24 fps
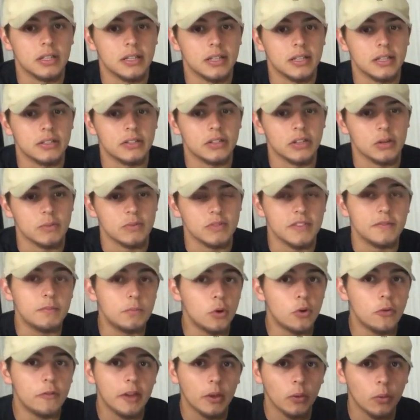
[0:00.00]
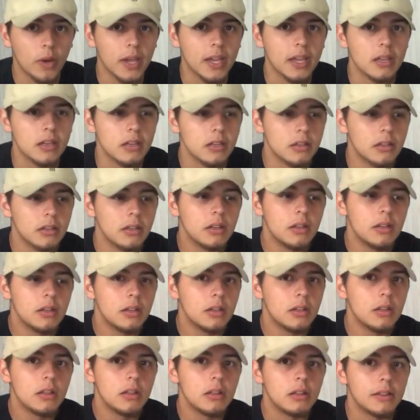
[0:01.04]
in terms of moving weight
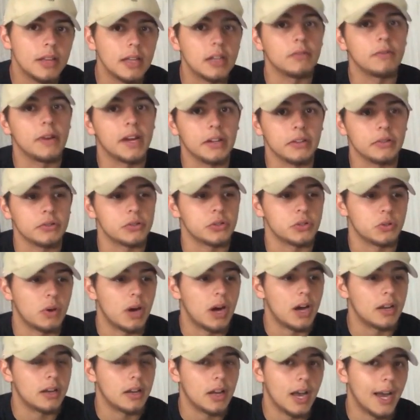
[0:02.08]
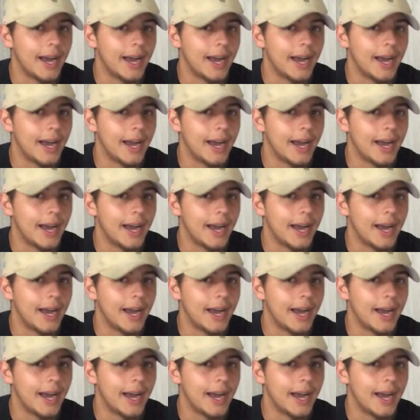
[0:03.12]
than a regular squat.